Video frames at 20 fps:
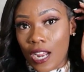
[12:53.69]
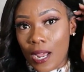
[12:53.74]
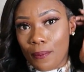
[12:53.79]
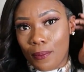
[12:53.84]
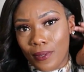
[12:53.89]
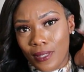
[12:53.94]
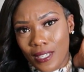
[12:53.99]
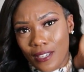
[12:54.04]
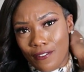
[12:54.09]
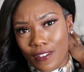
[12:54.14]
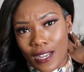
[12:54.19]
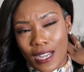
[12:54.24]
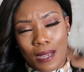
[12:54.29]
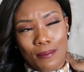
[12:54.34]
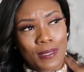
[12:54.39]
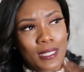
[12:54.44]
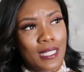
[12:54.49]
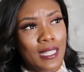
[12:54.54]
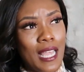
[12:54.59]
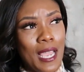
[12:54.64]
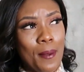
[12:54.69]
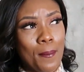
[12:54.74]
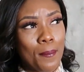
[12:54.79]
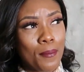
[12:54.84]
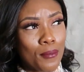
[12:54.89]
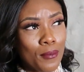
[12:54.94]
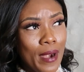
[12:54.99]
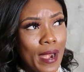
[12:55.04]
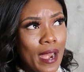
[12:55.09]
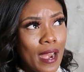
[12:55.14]
I believe it comes in like
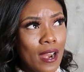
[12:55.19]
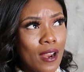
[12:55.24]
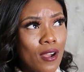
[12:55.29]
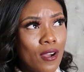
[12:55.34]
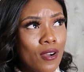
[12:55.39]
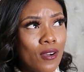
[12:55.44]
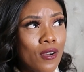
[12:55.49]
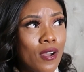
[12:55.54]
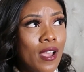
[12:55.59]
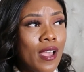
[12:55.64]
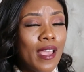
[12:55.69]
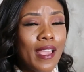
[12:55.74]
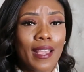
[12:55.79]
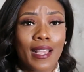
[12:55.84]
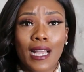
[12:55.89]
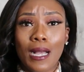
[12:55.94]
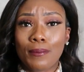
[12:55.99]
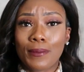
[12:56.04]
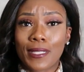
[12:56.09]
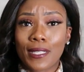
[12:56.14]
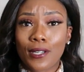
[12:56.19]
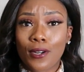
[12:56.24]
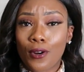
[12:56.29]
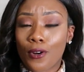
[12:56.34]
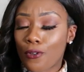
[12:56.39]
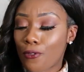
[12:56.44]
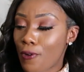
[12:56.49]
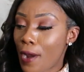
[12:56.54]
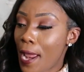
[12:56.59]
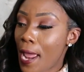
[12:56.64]
brown, it comes in
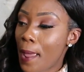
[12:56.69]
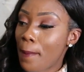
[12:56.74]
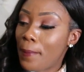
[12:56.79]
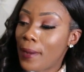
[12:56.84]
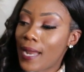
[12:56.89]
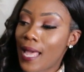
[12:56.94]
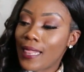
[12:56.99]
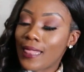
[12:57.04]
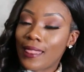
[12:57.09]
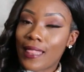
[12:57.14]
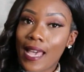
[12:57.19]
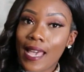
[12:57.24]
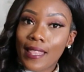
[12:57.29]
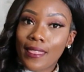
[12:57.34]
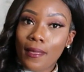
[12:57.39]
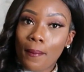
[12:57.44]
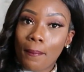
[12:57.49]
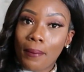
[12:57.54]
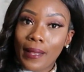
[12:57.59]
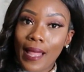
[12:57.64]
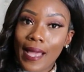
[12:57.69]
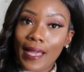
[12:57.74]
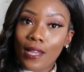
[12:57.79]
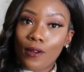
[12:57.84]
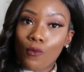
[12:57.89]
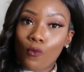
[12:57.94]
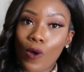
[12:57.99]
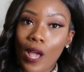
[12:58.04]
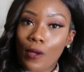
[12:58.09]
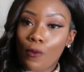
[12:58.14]
gray, but I like the black
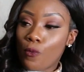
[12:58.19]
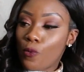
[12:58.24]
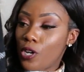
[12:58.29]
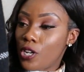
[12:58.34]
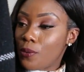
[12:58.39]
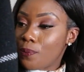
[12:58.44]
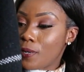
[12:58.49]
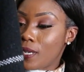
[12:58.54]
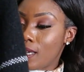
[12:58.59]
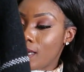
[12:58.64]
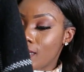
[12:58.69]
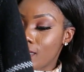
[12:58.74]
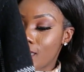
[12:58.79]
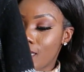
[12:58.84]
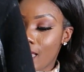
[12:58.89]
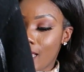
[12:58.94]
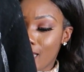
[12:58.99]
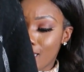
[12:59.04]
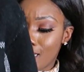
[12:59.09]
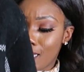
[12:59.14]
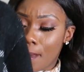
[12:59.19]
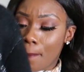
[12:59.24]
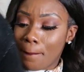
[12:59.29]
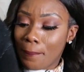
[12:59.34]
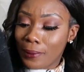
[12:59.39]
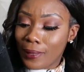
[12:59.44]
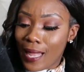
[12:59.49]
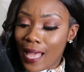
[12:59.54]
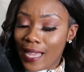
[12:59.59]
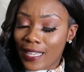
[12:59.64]
and white one because like I
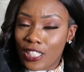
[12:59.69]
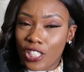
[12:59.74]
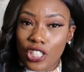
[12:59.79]
said, black